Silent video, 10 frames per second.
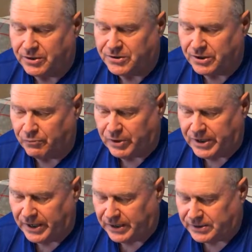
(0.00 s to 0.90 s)
here and see if we
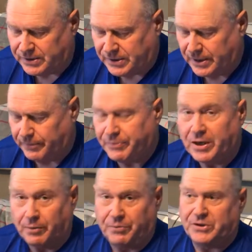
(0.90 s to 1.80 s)
can't
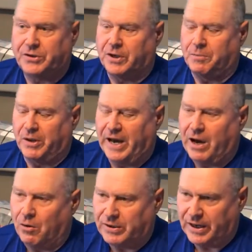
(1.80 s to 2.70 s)
help this couple
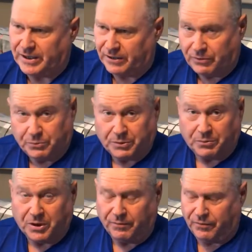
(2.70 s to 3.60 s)
out and give them
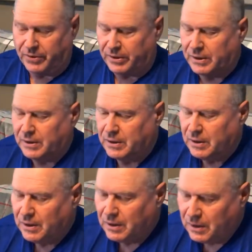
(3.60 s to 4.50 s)
some comfort.
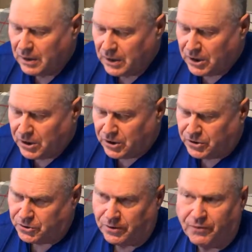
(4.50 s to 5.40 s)

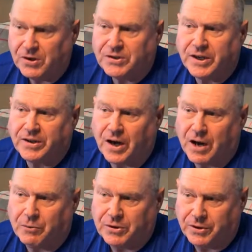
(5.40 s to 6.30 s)
So the first thing that
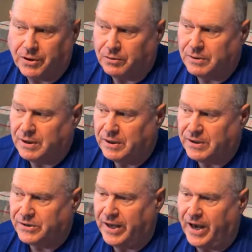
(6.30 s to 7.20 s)
I would note
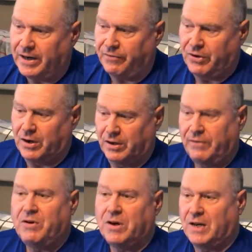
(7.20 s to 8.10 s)
is that if they're
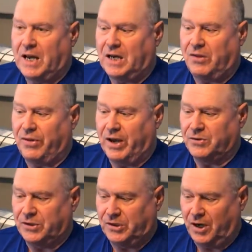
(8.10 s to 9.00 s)
living on
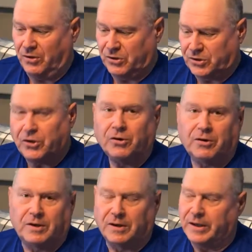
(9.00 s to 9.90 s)
$80,000
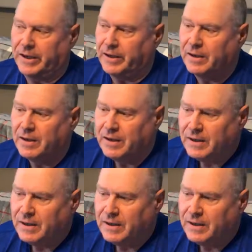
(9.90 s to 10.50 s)
currently,